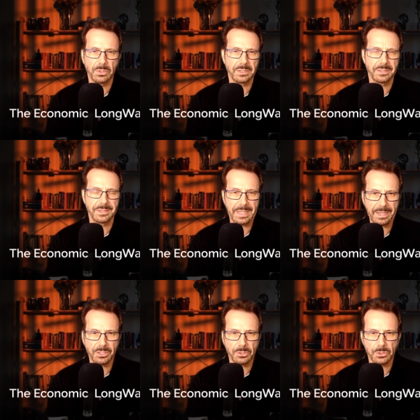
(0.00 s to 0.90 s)
So
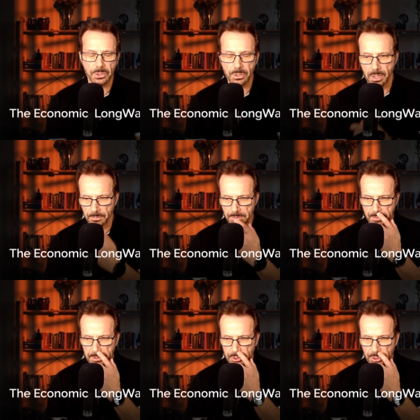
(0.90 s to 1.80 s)
the debt you took
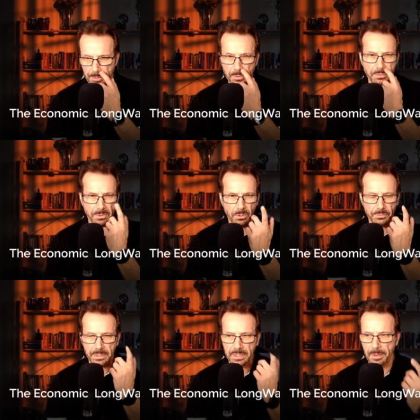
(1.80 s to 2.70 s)
on was much
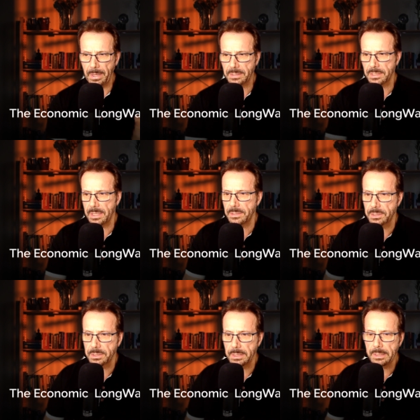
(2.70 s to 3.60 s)
cheaper. Hopefully that
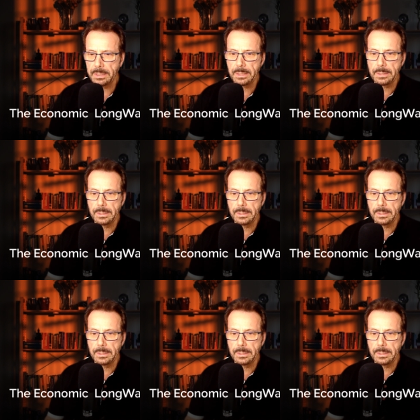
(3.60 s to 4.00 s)
makes sense